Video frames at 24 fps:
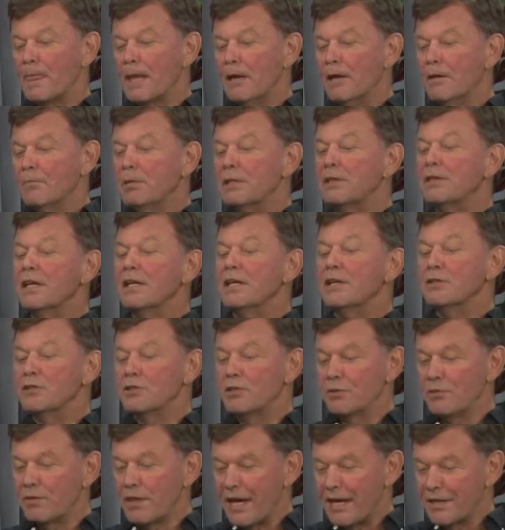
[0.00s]
But then in
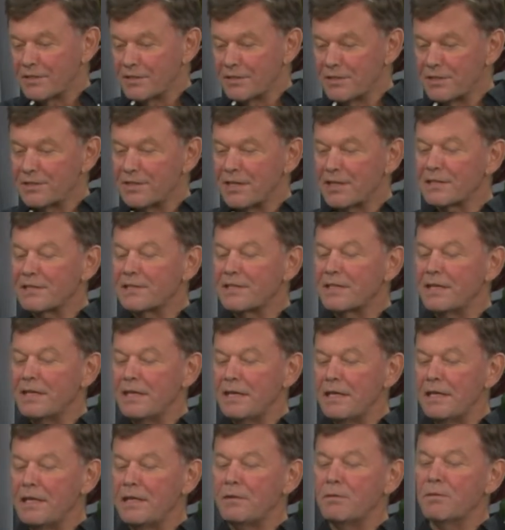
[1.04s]

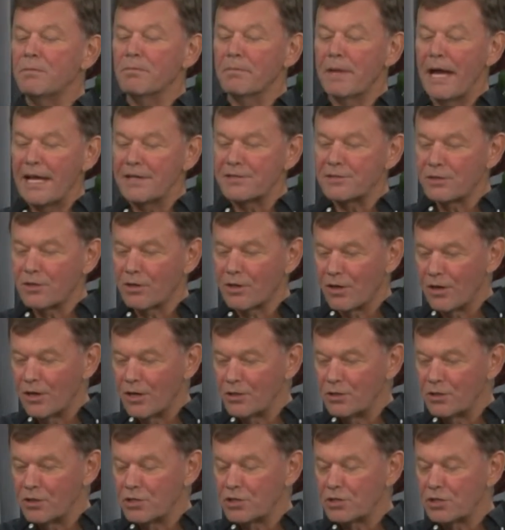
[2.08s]
2016, Master
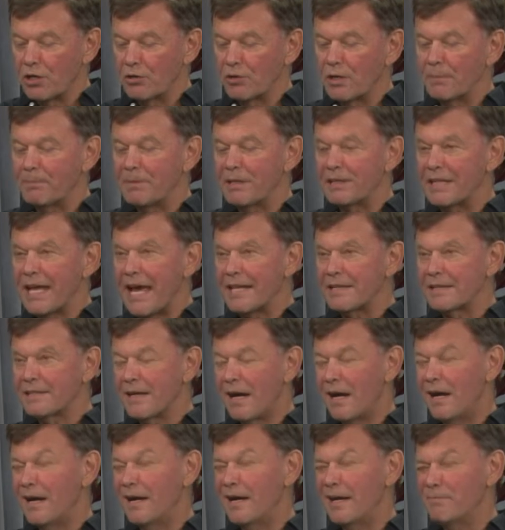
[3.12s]
Gardeners showed up. At that
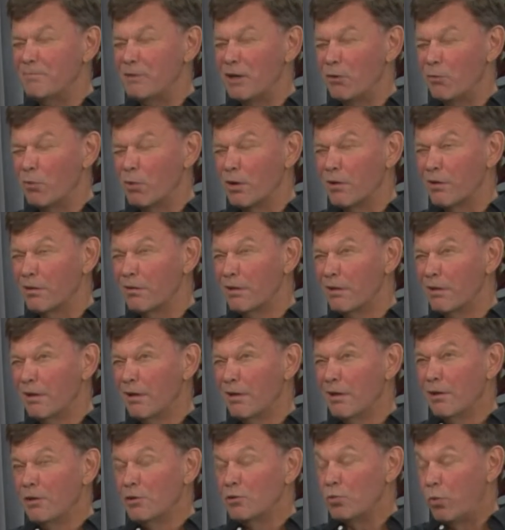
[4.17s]
time, there were
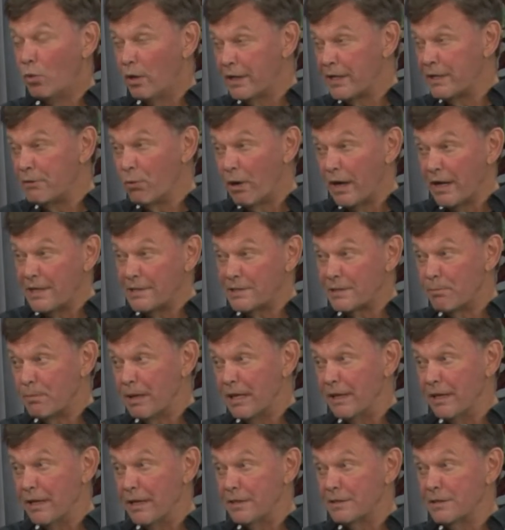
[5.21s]
20 raised
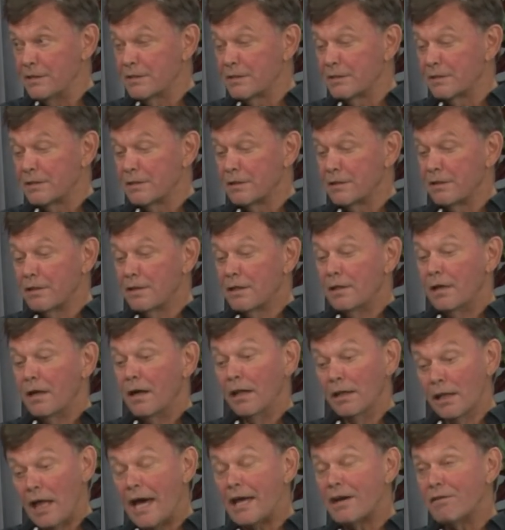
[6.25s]
beds.
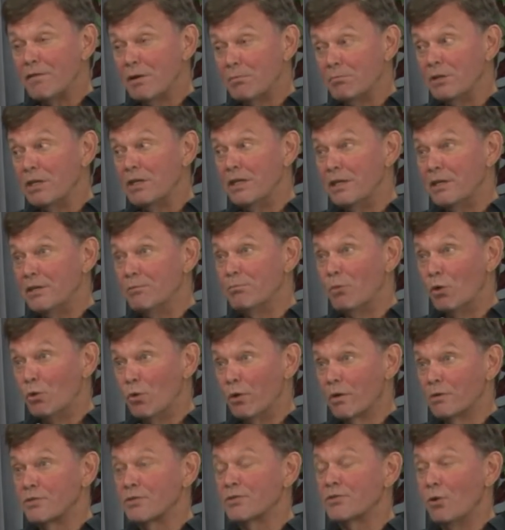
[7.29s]
A lot of them needed
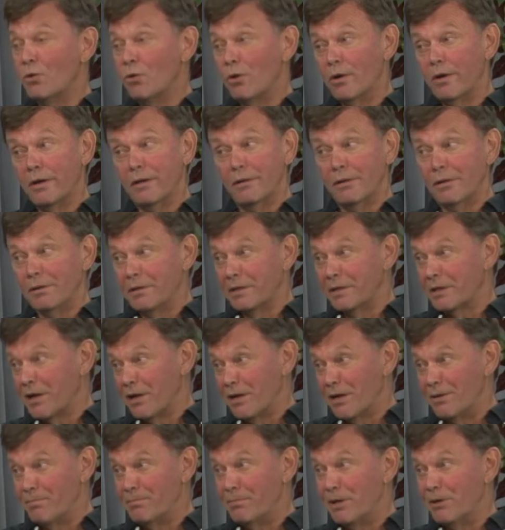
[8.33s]
more soil and
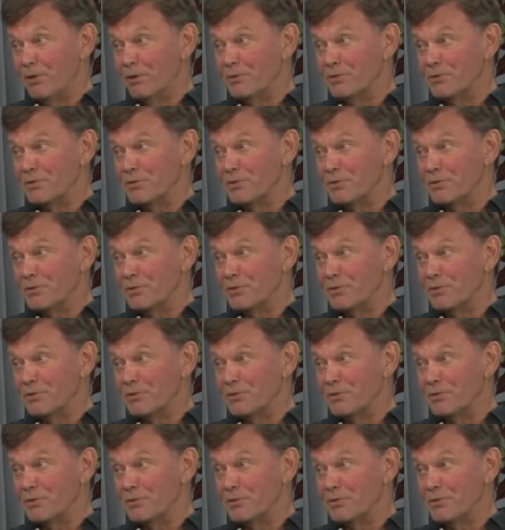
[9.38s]
compost,